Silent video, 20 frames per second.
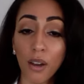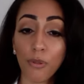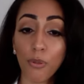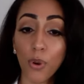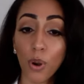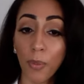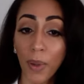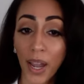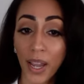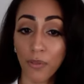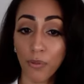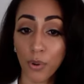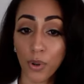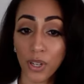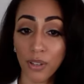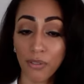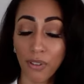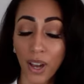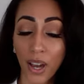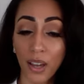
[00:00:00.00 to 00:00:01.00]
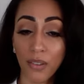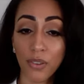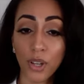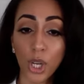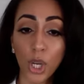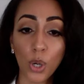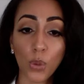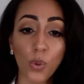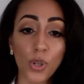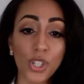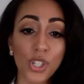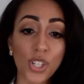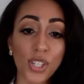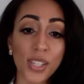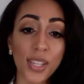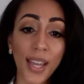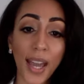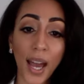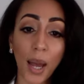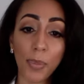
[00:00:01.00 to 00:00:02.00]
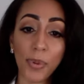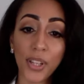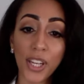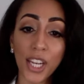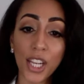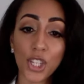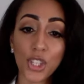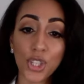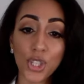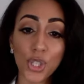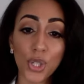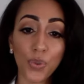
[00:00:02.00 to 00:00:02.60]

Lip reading: Form I-45, which is the Application